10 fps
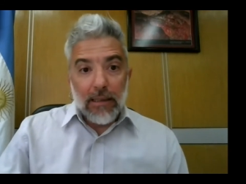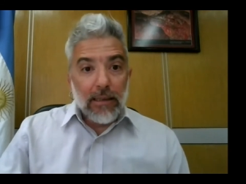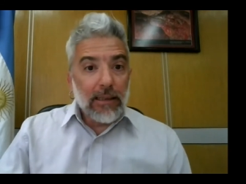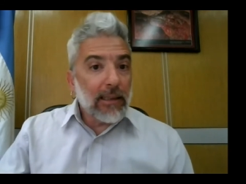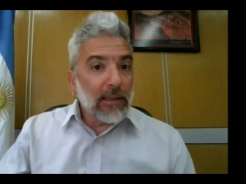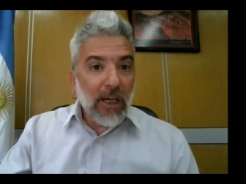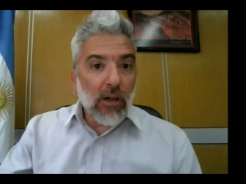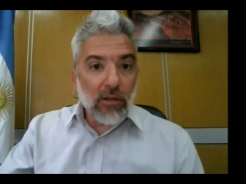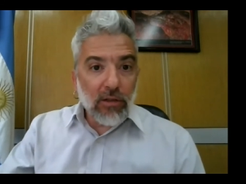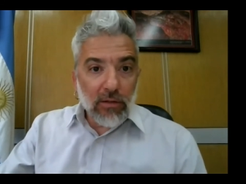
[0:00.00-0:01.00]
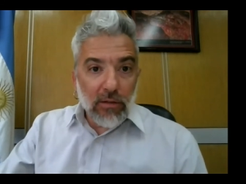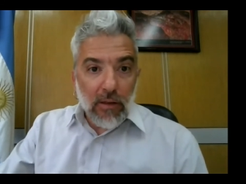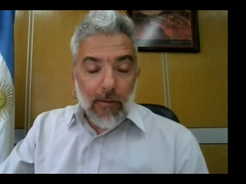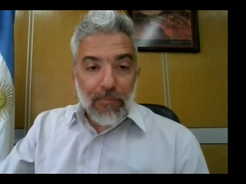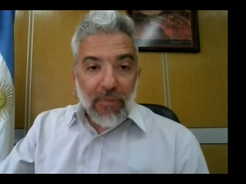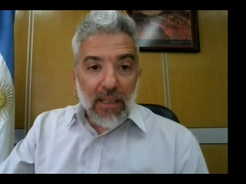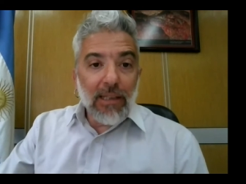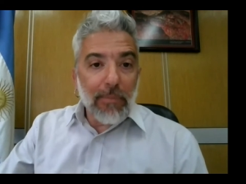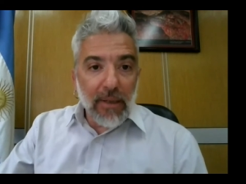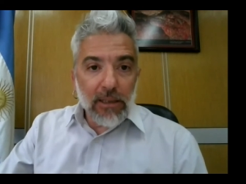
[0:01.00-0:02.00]
This is because it
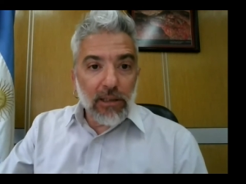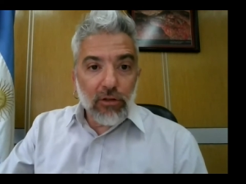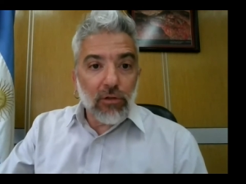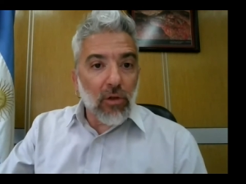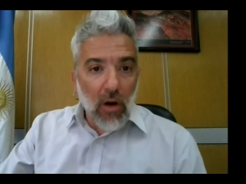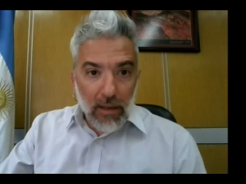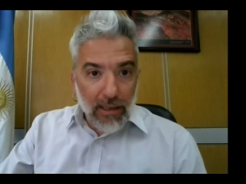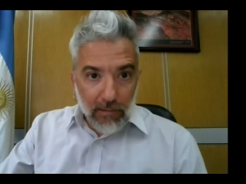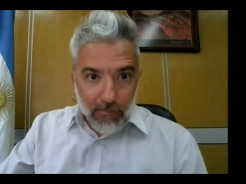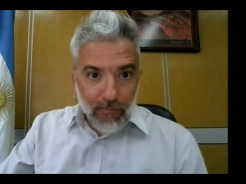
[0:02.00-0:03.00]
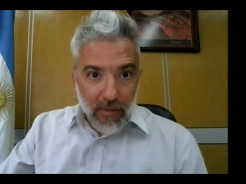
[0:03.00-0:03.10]
depends strongly